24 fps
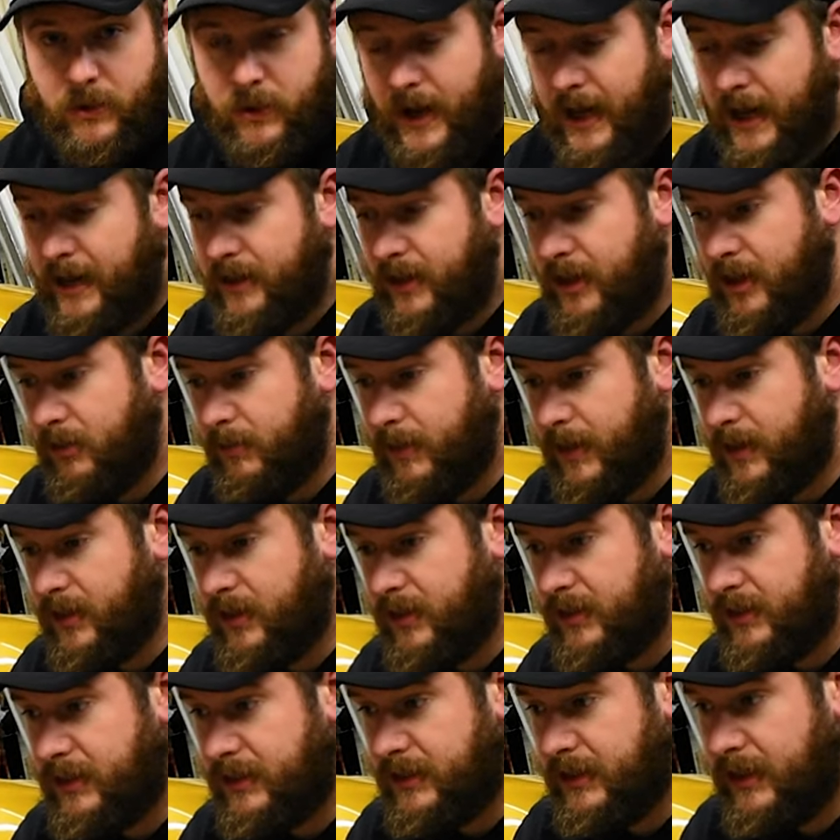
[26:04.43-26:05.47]
who are there,
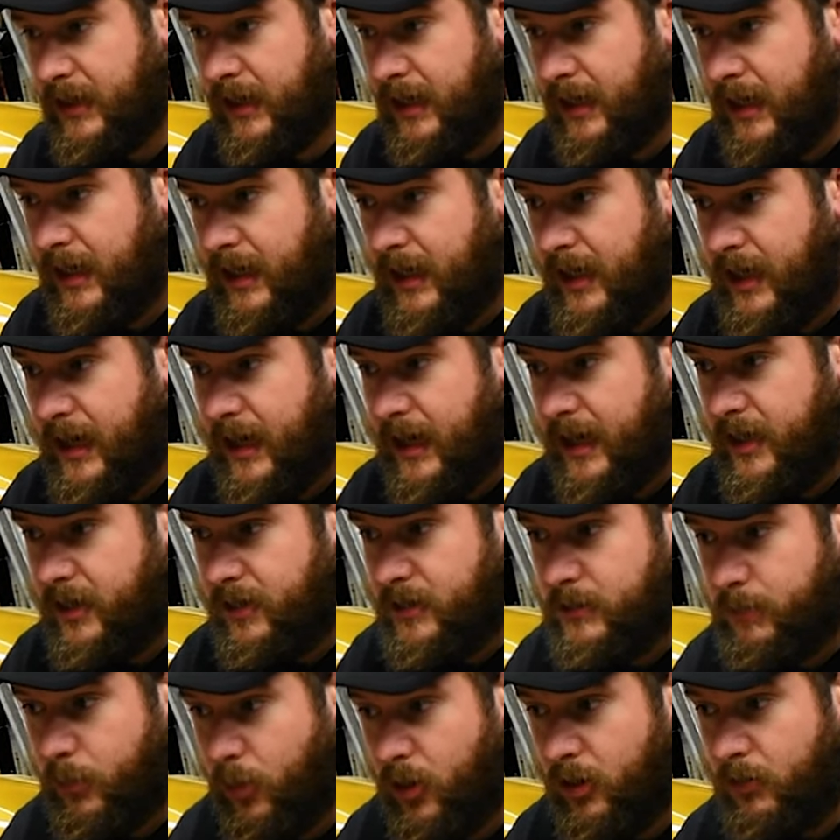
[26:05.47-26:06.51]
because your
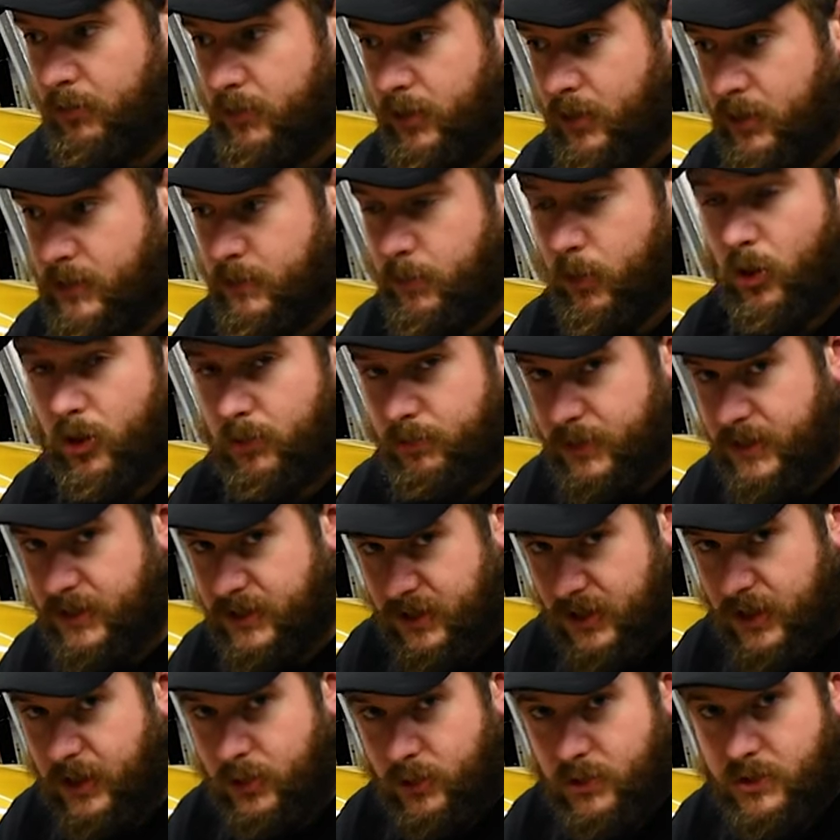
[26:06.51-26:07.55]
support means
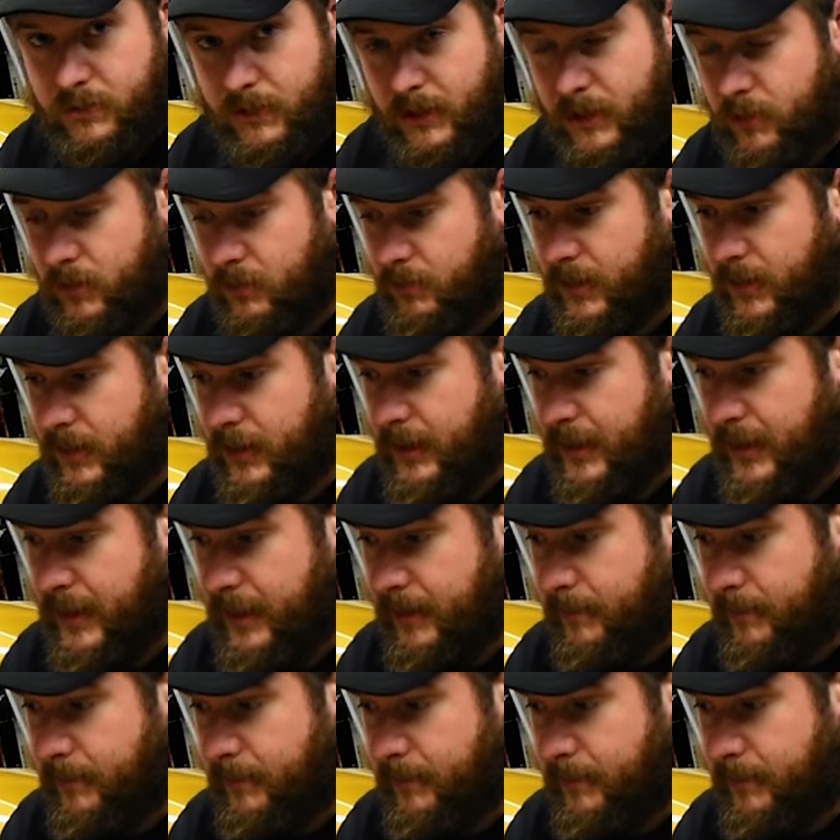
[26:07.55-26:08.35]
a huge amount to me.